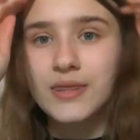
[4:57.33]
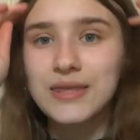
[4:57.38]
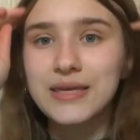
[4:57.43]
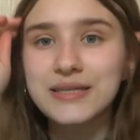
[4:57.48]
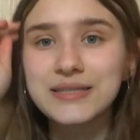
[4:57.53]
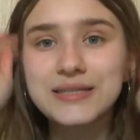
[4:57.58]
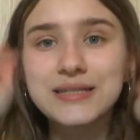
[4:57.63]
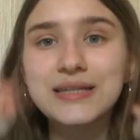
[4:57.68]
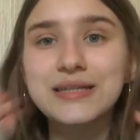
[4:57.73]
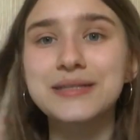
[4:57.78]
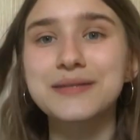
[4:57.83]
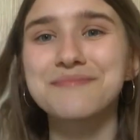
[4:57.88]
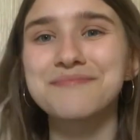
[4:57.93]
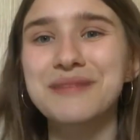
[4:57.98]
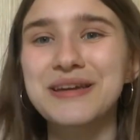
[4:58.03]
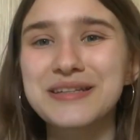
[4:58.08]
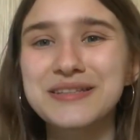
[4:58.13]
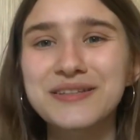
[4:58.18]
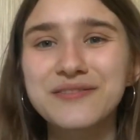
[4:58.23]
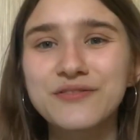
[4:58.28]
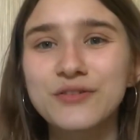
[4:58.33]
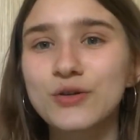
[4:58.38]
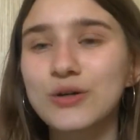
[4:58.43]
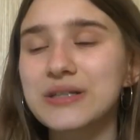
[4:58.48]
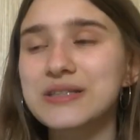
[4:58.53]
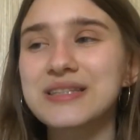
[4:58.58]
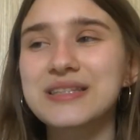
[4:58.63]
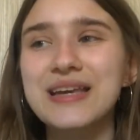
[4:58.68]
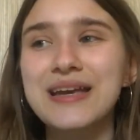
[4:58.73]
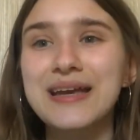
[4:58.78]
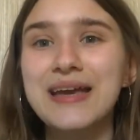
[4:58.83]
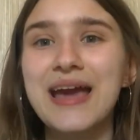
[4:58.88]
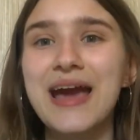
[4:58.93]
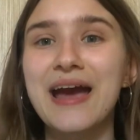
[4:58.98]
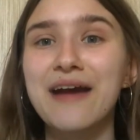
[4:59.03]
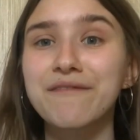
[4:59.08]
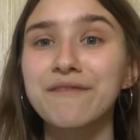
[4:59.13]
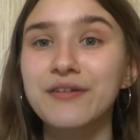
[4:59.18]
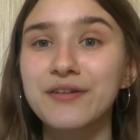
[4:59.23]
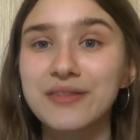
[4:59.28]
This is amazing for, I'd say,
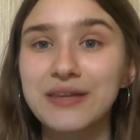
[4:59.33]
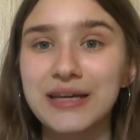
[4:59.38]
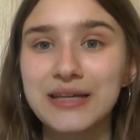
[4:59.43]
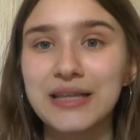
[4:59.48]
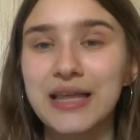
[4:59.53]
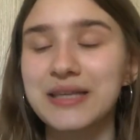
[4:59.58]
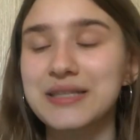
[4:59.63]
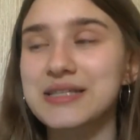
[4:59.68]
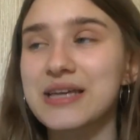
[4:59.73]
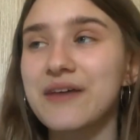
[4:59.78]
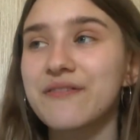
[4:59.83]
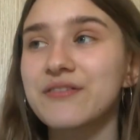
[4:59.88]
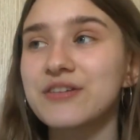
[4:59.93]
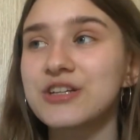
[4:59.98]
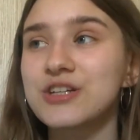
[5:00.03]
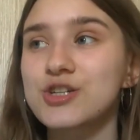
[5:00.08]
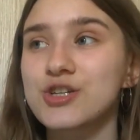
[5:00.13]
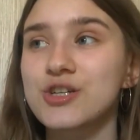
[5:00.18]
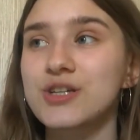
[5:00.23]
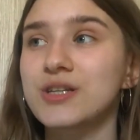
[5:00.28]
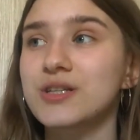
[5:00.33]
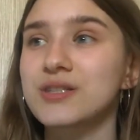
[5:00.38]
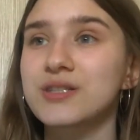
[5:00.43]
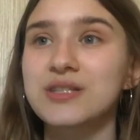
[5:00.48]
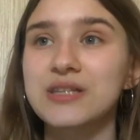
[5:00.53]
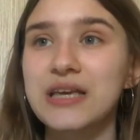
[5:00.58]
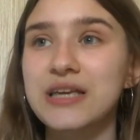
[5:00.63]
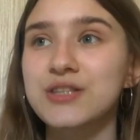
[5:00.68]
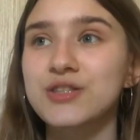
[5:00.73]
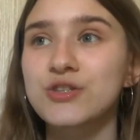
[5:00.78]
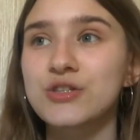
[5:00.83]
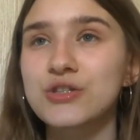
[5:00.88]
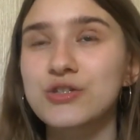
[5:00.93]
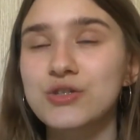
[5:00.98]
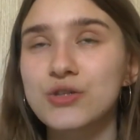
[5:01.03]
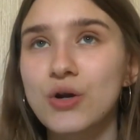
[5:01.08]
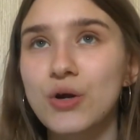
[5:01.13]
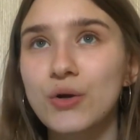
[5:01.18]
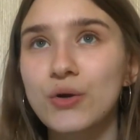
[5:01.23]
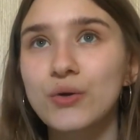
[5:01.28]
everything, like definitions. It's
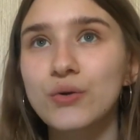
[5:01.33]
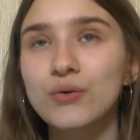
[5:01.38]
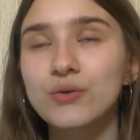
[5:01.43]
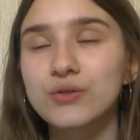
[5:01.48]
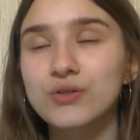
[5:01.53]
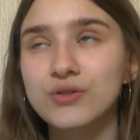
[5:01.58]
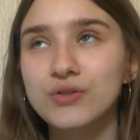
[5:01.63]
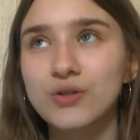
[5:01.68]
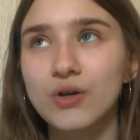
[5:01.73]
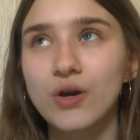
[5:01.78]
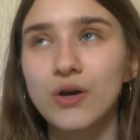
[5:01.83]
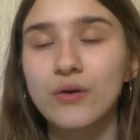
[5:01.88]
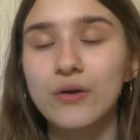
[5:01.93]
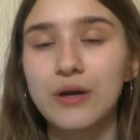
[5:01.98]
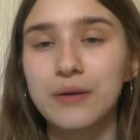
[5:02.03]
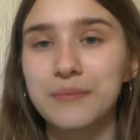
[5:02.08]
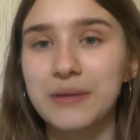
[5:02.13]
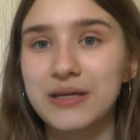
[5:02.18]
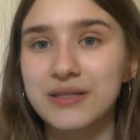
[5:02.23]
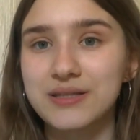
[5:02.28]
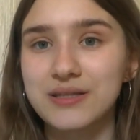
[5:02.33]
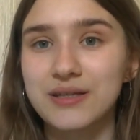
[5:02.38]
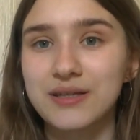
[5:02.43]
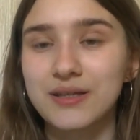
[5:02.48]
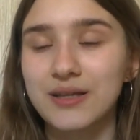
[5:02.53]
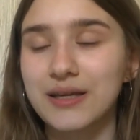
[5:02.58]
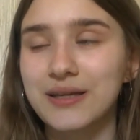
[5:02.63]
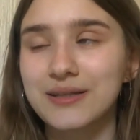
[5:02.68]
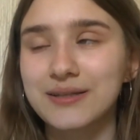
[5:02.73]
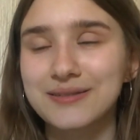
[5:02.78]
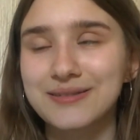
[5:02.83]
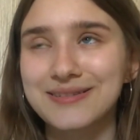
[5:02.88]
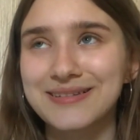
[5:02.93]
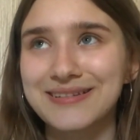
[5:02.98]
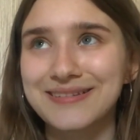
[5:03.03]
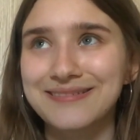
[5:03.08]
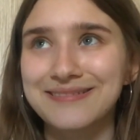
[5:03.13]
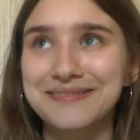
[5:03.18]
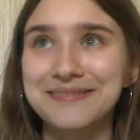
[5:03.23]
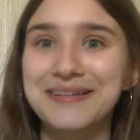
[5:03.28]
so amazing. Like
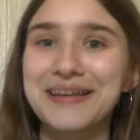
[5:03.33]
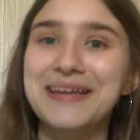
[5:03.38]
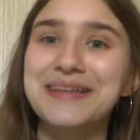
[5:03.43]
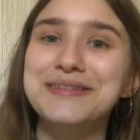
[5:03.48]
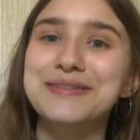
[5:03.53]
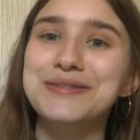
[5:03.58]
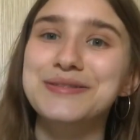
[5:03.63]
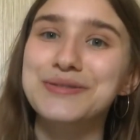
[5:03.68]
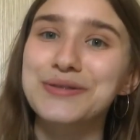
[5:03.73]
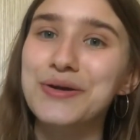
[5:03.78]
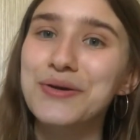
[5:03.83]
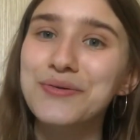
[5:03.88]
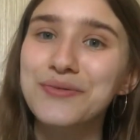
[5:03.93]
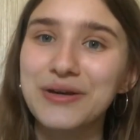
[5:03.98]
It's so